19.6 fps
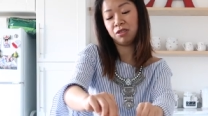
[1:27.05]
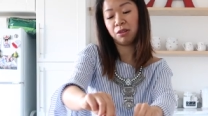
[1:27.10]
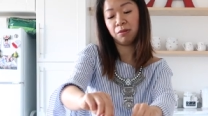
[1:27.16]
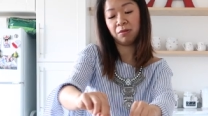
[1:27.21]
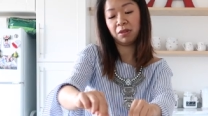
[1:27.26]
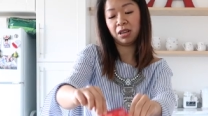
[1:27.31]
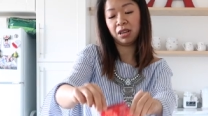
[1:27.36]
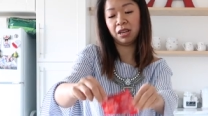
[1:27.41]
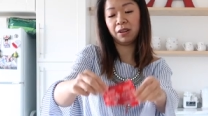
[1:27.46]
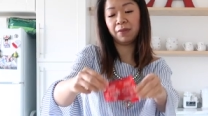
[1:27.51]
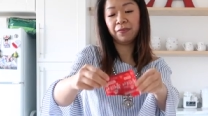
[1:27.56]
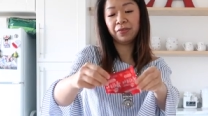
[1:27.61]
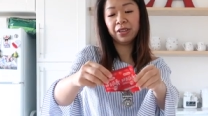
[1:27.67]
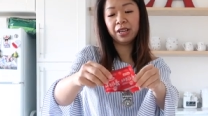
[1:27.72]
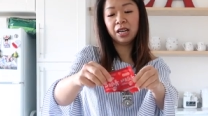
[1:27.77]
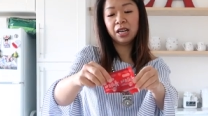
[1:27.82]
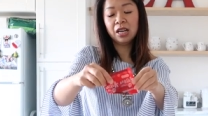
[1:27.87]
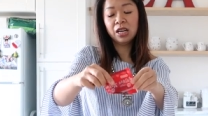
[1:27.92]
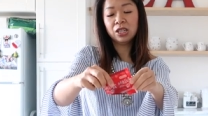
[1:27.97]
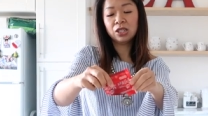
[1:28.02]
to me.
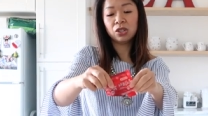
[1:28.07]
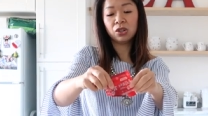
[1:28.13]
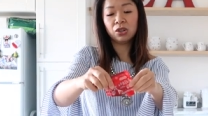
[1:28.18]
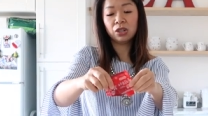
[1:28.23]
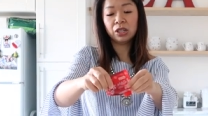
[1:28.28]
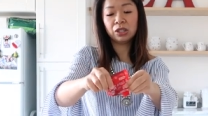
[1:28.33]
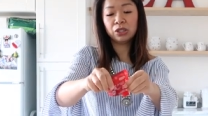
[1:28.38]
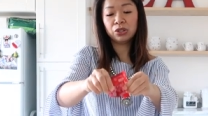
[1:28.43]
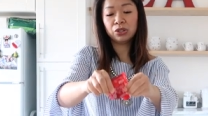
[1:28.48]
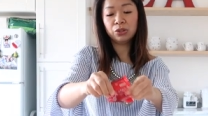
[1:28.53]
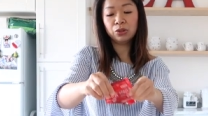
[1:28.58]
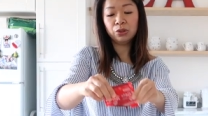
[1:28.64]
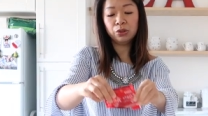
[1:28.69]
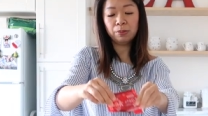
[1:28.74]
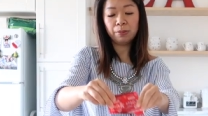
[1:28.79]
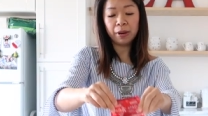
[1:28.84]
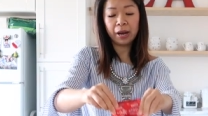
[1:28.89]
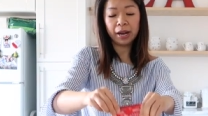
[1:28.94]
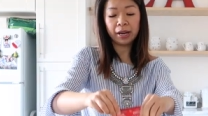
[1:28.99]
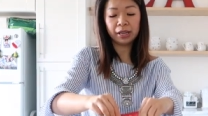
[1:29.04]
So here's
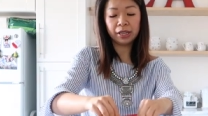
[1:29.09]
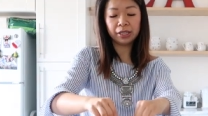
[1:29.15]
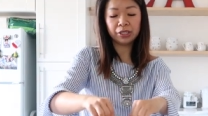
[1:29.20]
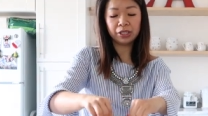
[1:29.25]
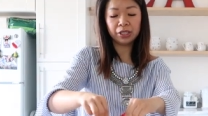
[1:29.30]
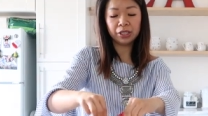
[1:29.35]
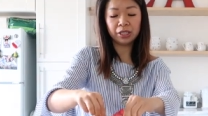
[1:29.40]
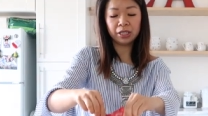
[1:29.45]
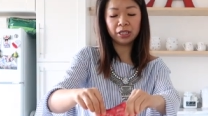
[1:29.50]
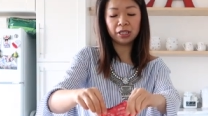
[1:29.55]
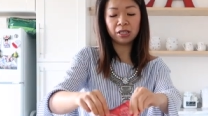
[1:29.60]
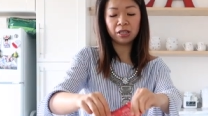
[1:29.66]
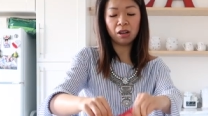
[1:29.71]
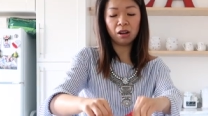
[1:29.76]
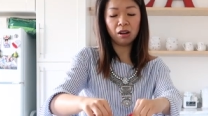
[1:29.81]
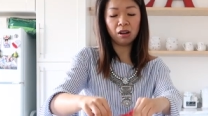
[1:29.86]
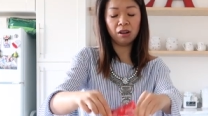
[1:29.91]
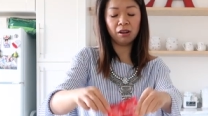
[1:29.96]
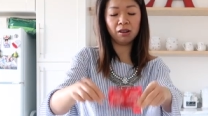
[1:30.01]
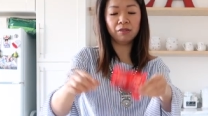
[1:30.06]
two packages
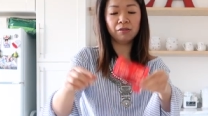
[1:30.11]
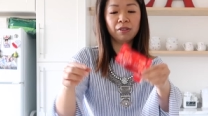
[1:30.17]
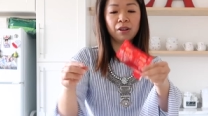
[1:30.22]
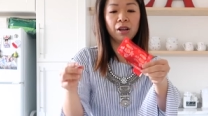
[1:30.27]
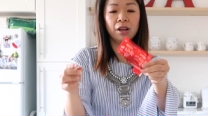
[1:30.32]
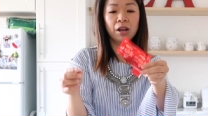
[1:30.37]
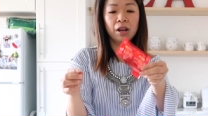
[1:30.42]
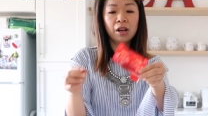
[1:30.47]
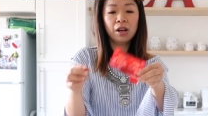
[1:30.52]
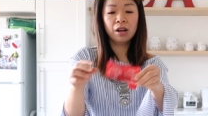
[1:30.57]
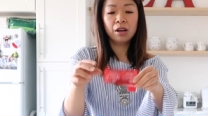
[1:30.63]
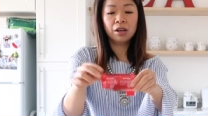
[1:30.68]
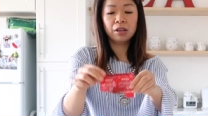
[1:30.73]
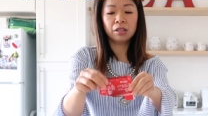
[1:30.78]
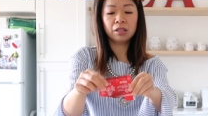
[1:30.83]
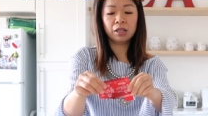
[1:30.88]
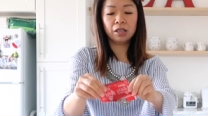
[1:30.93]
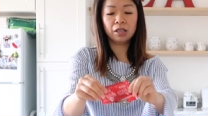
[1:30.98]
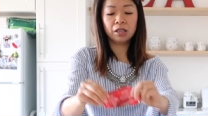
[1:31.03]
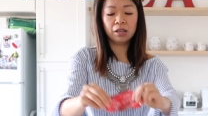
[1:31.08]
of
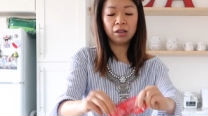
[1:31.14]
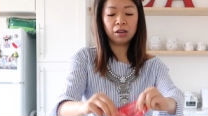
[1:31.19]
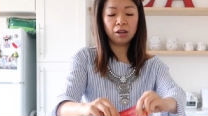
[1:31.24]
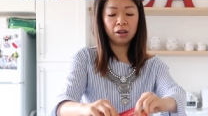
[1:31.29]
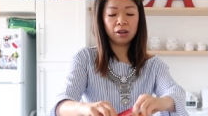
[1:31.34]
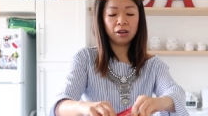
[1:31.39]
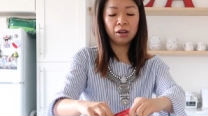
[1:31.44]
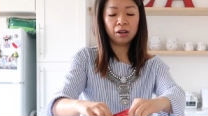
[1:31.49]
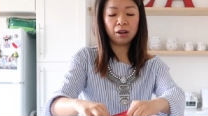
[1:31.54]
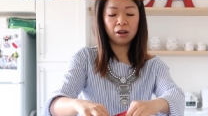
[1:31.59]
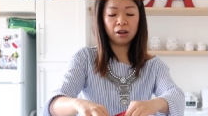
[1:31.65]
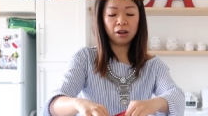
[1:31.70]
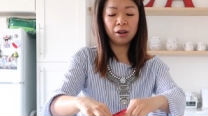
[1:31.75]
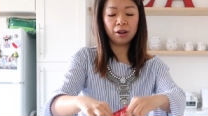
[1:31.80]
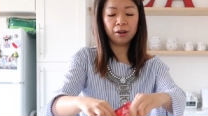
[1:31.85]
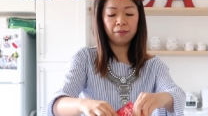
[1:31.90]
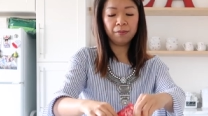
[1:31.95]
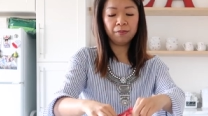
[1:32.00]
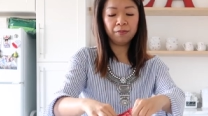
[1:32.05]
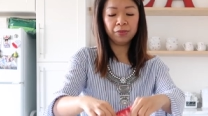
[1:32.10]
the uh,
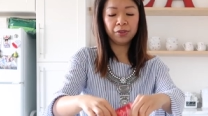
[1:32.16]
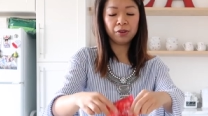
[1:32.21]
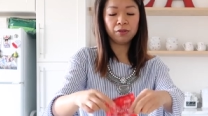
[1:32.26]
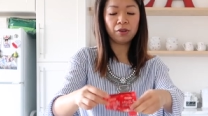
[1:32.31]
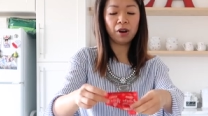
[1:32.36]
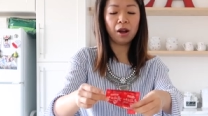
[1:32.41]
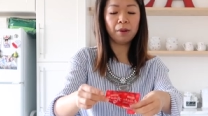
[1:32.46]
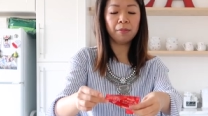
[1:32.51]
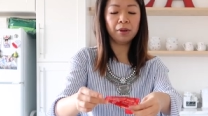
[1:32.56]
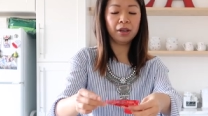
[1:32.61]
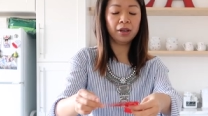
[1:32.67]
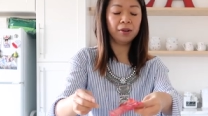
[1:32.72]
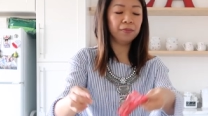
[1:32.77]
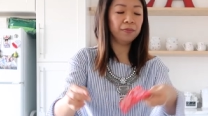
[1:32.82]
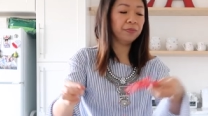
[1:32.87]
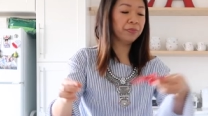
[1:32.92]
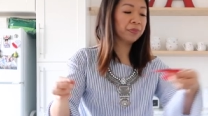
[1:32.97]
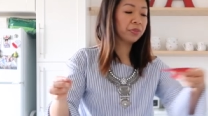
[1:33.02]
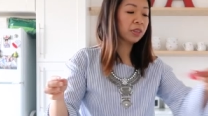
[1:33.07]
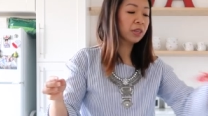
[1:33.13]
um,
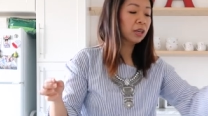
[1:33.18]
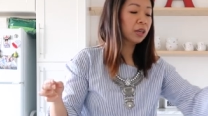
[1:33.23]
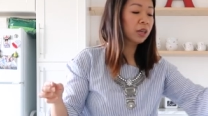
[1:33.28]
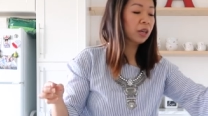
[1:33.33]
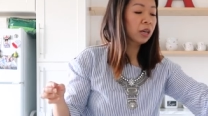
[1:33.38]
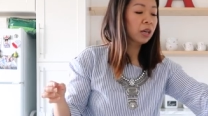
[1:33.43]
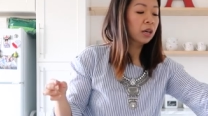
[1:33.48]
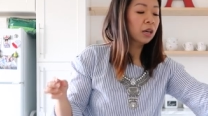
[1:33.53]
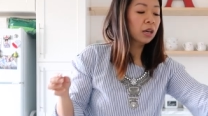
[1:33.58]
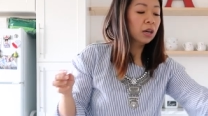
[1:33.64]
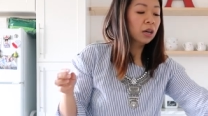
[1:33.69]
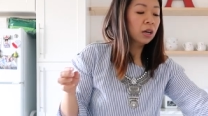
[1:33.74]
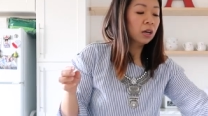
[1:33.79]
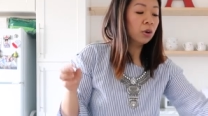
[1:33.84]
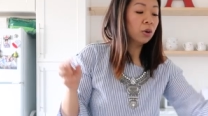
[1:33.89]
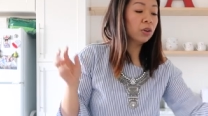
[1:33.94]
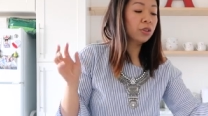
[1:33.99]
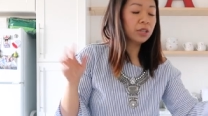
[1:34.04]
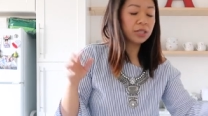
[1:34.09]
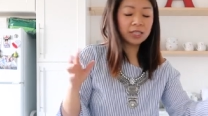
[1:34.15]
ramen
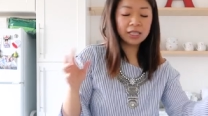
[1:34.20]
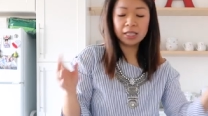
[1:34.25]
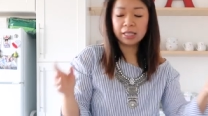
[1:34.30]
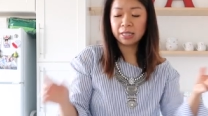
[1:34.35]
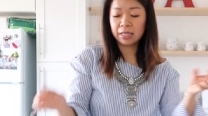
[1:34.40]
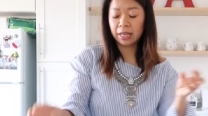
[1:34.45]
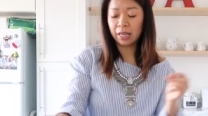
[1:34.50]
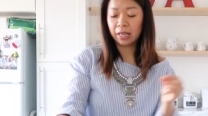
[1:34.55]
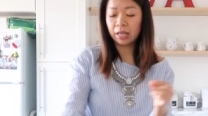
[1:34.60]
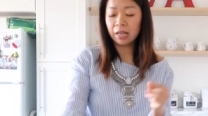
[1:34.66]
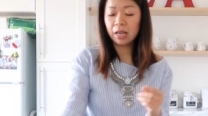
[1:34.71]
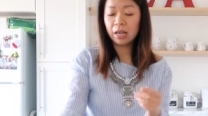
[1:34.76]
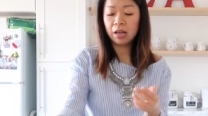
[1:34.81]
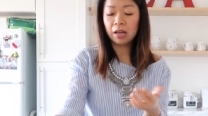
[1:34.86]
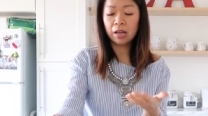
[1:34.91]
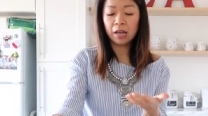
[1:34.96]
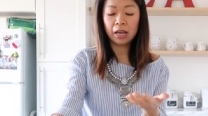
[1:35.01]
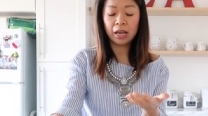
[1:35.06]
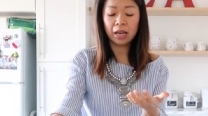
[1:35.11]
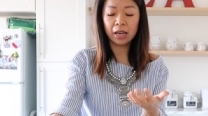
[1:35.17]
or the seasoning.
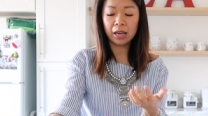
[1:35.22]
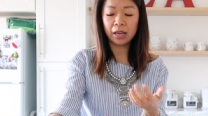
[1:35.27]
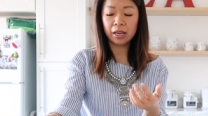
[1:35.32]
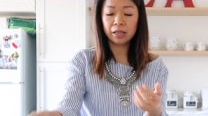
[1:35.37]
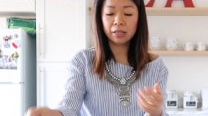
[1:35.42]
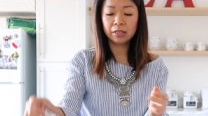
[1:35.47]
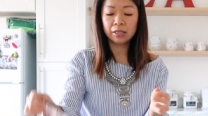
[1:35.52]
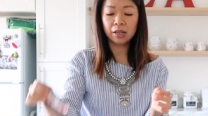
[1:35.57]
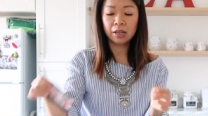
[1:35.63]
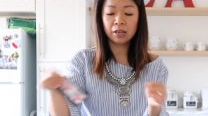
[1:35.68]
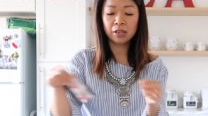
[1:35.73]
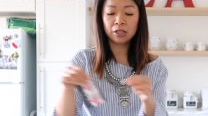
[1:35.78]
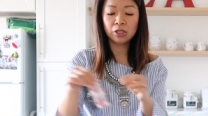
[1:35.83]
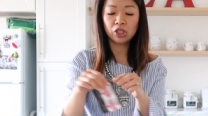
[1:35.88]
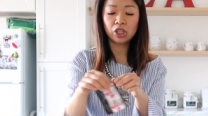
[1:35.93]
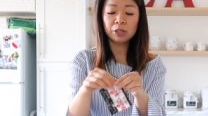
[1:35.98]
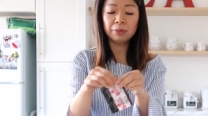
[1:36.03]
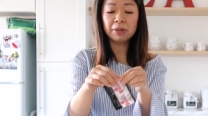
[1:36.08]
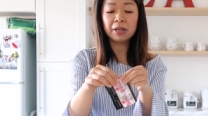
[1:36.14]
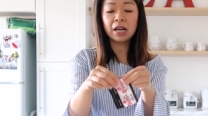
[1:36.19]
And
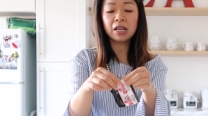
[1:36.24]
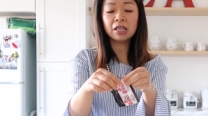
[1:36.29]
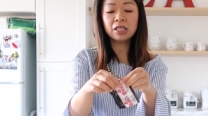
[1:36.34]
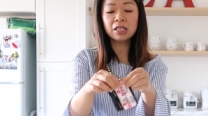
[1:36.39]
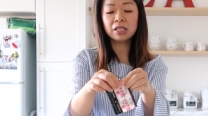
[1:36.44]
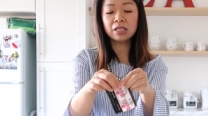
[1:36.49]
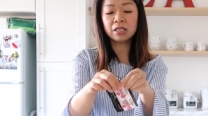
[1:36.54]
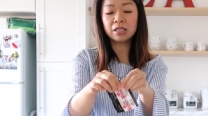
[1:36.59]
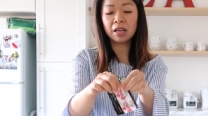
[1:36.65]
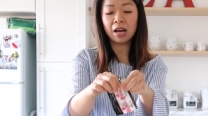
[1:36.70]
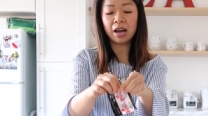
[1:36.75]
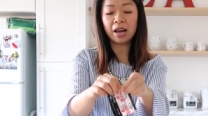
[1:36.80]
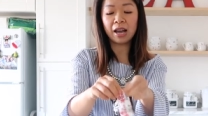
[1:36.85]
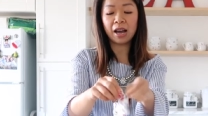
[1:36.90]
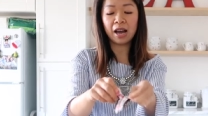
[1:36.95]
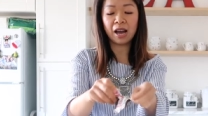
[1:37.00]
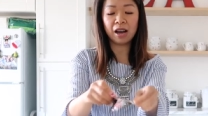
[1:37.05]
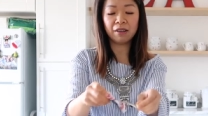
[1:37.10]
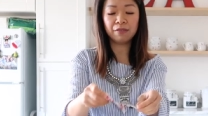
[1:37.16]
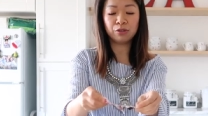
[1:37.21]
just because I
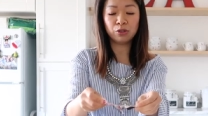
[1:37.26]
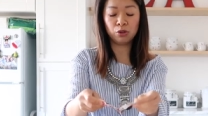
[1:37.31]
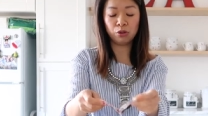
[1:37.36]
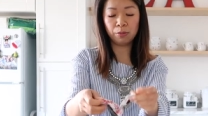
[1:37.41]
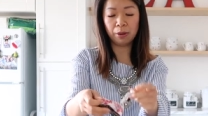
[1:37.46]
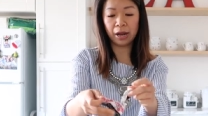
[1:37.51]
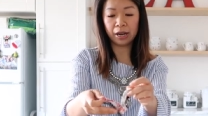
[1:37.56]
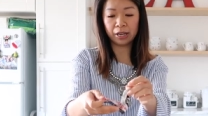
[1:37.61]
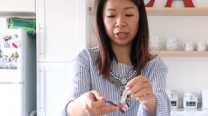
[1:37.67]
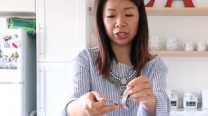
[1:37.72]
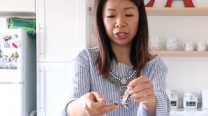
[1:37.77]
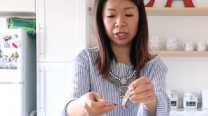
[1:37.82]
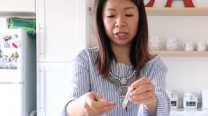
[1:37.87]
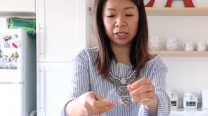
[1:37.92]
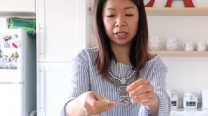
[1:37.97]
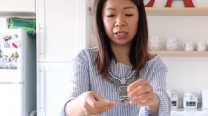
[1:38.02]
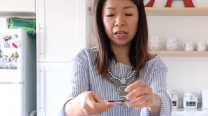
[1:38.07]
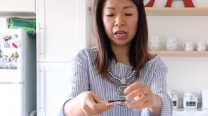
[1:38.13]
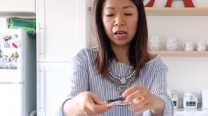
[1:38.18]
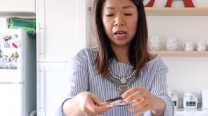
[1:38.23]
have two
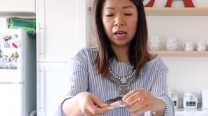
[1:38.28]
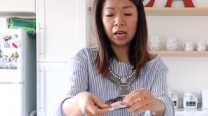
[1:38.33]
packages,